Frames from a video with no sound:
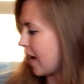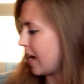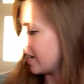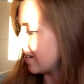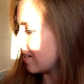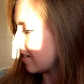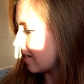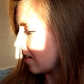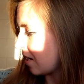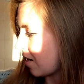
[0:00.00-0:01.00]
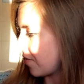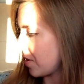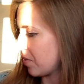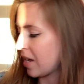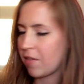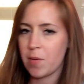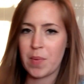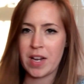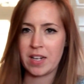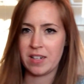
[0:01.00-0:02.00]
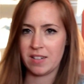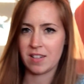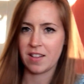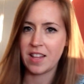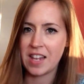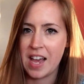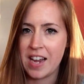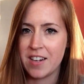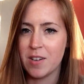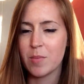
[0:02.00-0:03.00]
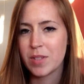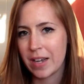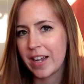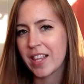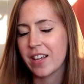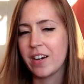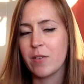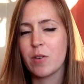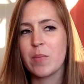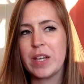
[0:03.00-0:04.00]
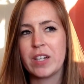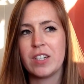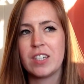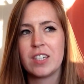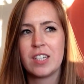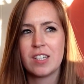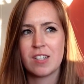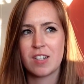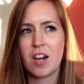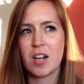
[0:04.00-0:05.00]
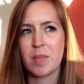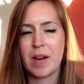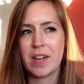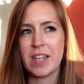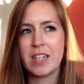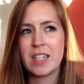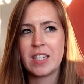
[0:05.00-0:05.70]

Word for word: and a lot of you will have opinions on the lineup so I thought it would be good to talk about it.